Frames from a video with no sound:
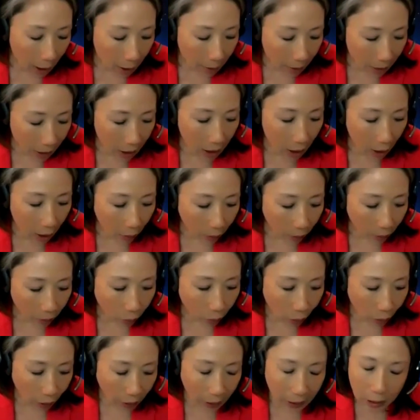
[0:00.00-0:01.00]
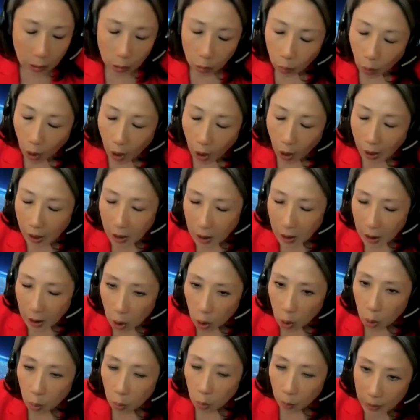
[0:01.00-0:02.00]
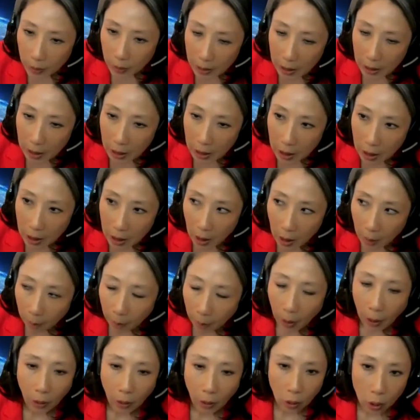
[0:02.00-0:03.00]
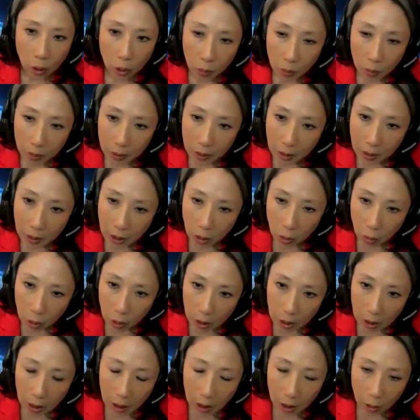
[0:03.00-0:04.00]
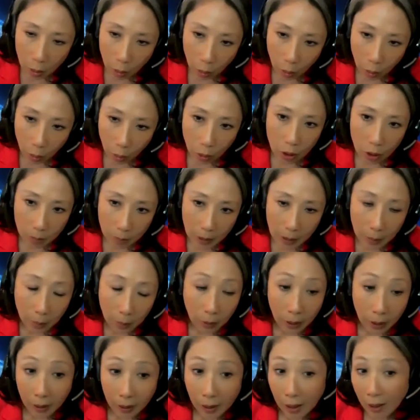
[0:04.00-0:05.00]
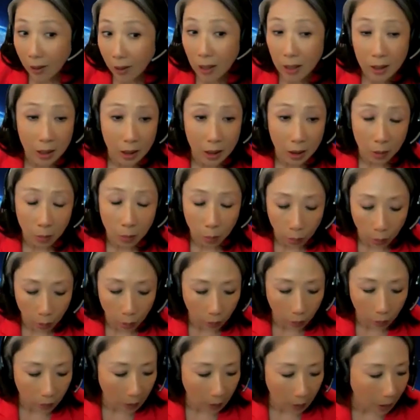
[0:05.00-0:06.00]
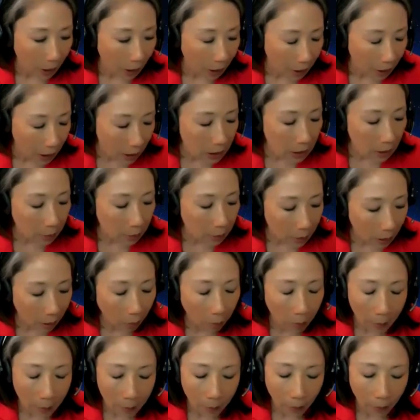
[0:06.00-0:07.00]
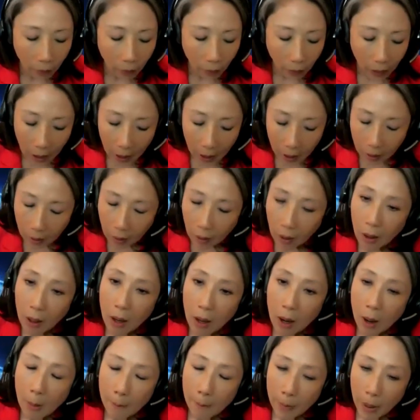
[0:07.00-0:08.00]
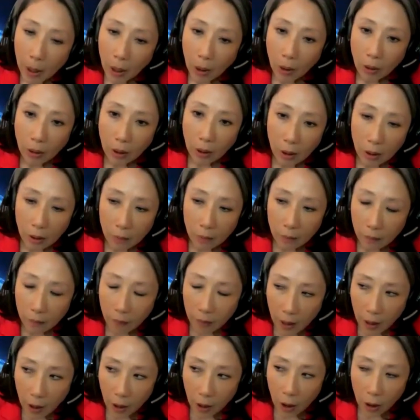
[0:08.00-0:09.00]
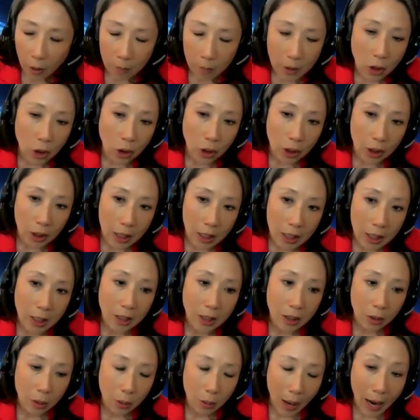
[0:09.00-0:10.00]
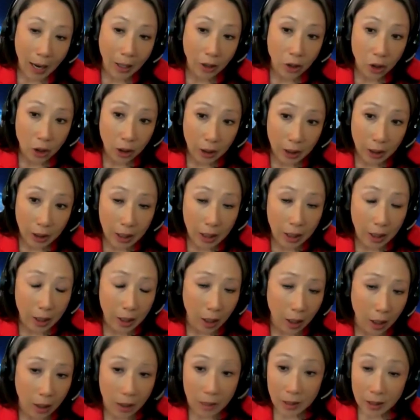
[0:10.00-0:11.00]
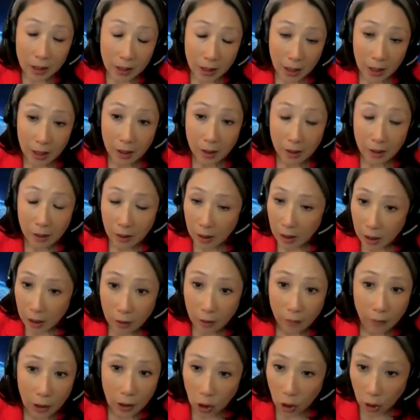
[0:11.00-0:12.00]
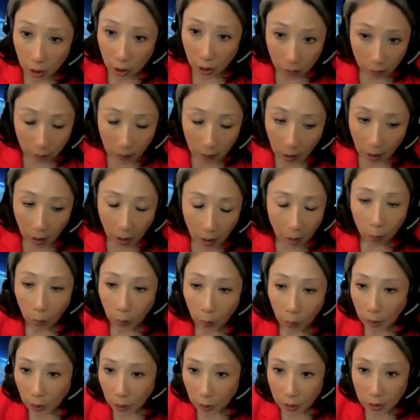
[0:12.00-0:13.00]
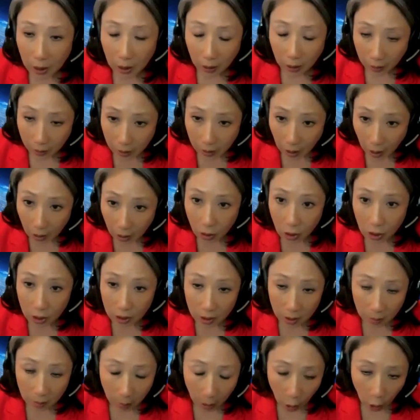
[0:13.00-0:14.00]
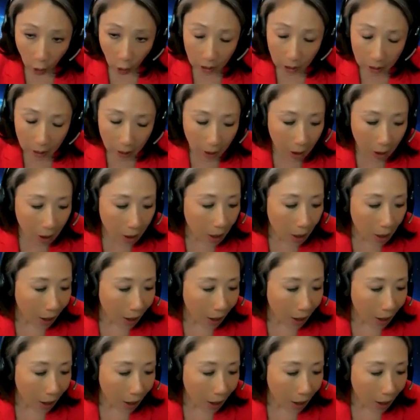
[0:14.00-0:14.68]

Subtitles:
And they are really trying to be partners with industry in order to be able to get these things approved. I mean, I think sometimes people forget part of their mission is to actually facilitate innovation and bring new technologies to market.